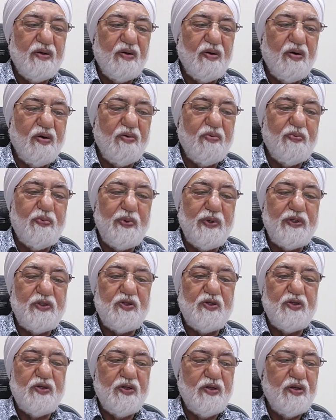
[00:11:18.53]
of
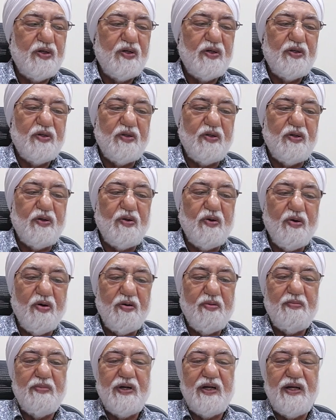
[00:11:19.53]
which the
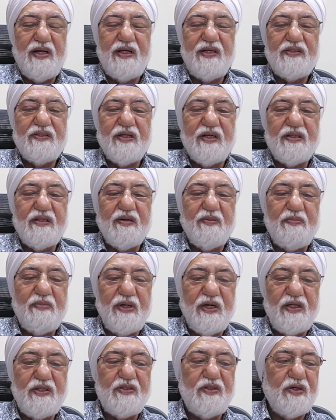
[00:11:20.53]
non-Malays are the
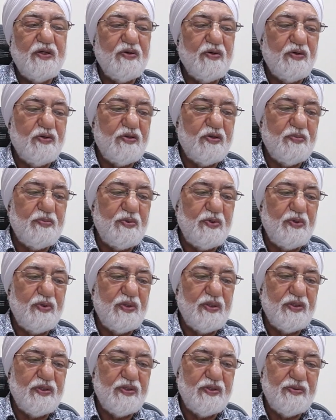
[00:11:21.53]
major
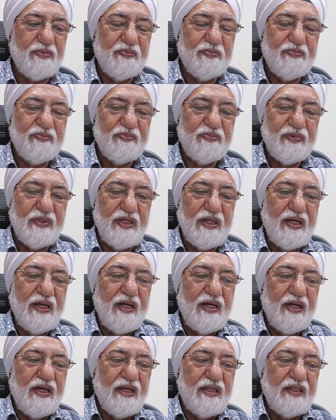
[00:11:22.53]
contributors.
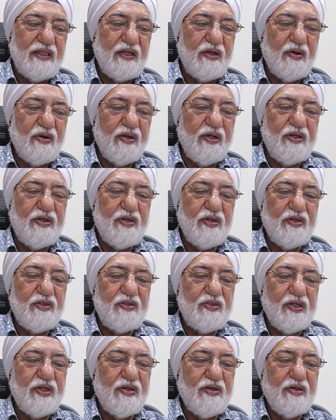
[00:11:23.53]
The Auditor
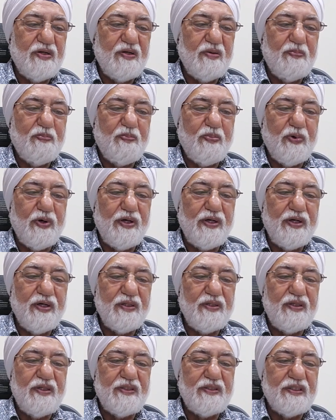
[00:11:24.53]
General
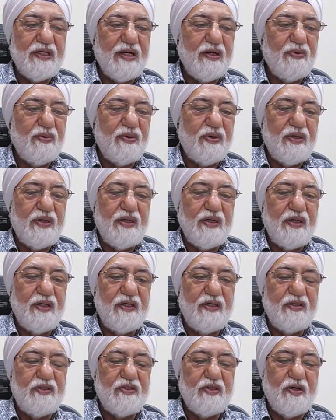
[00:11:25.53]
pointed this out
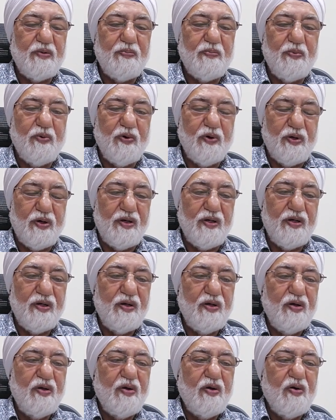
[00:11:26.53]
in his report
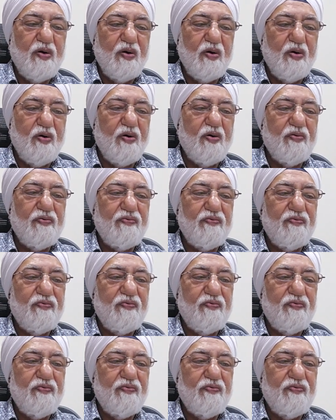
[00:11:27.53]
of